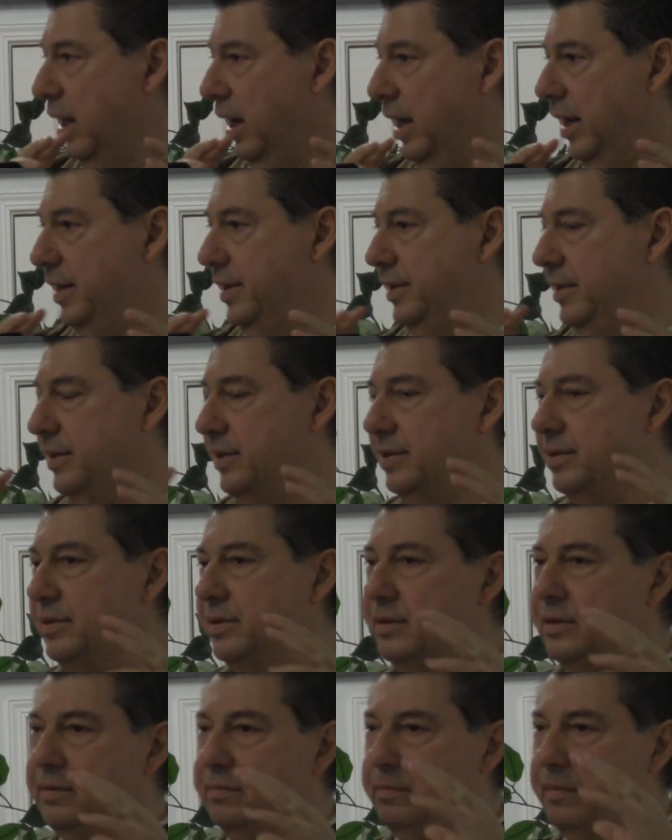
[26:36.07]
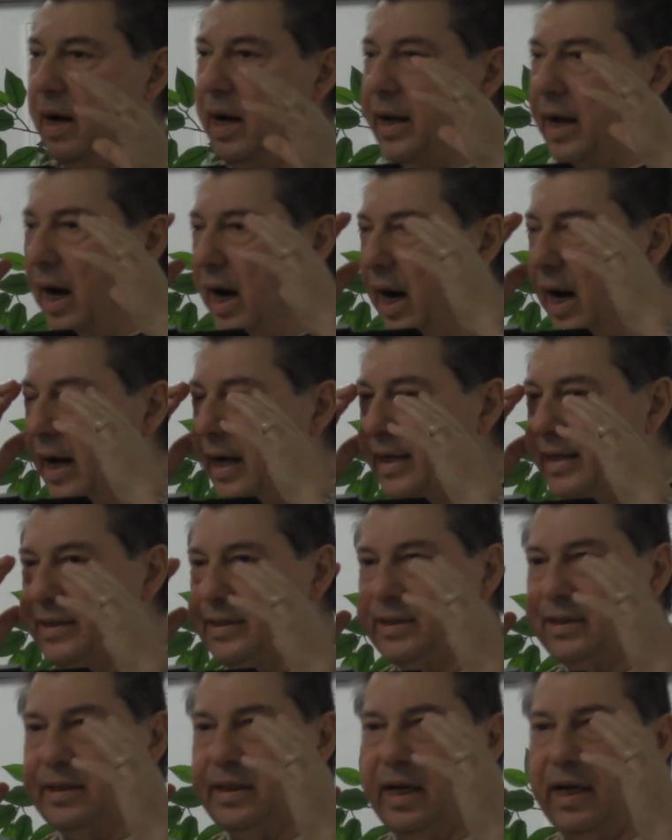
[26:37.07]
and my
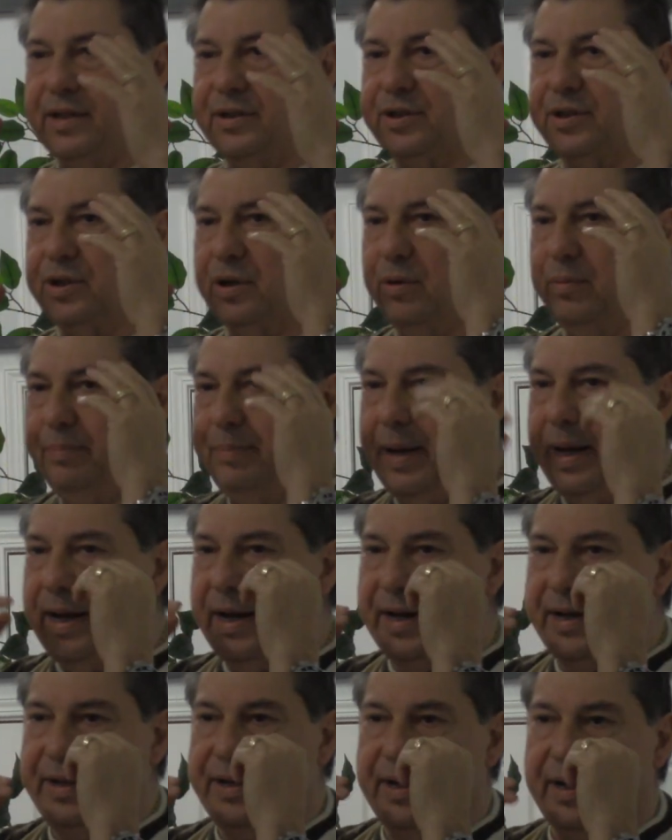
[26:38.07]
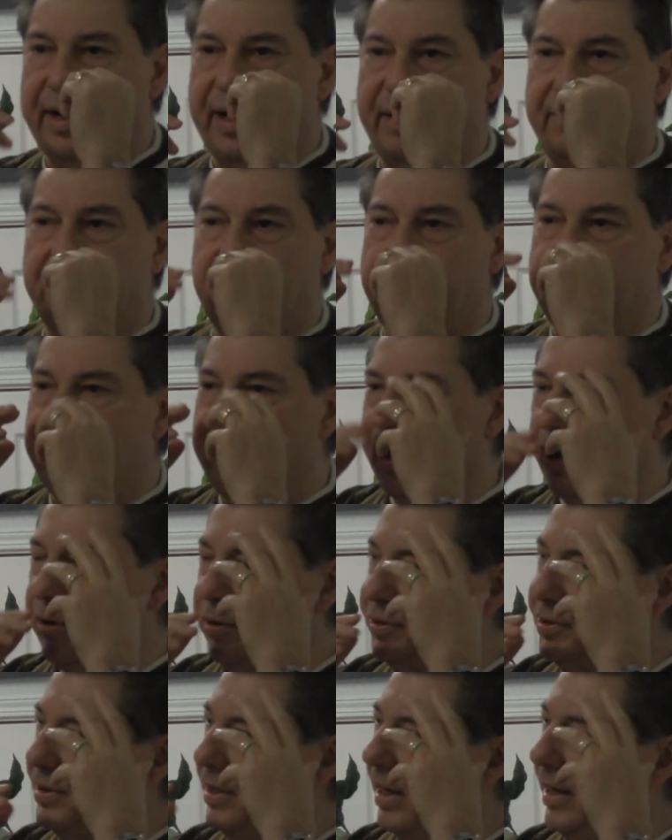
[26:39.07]
eyes get so bad and my
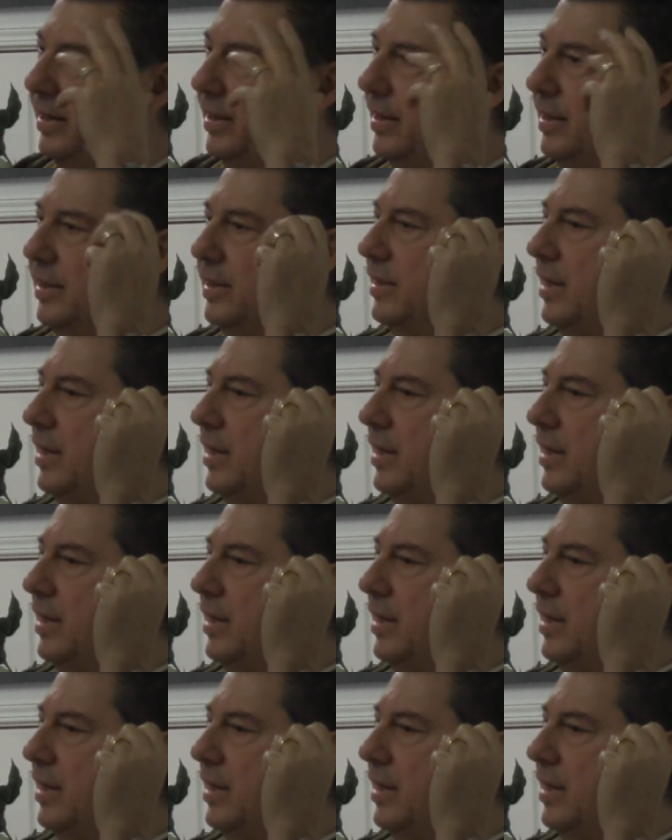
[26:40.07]
nose that